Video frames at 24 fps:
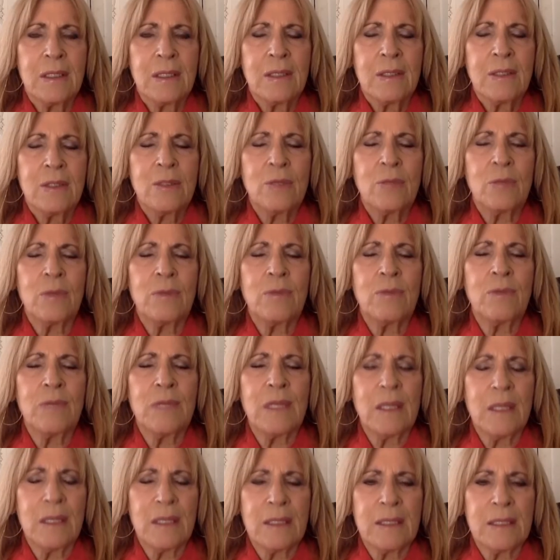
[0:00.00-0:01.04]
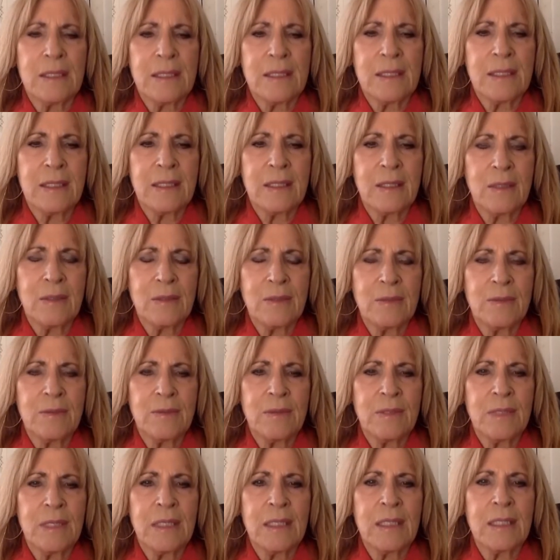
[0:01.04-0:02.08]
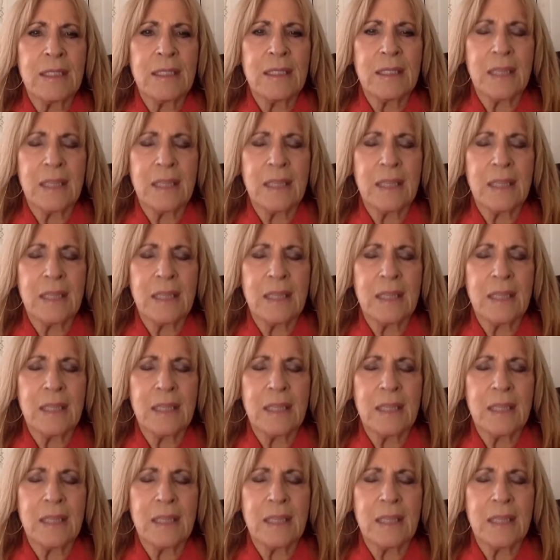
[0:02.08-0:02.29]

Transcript: to reveal itself in its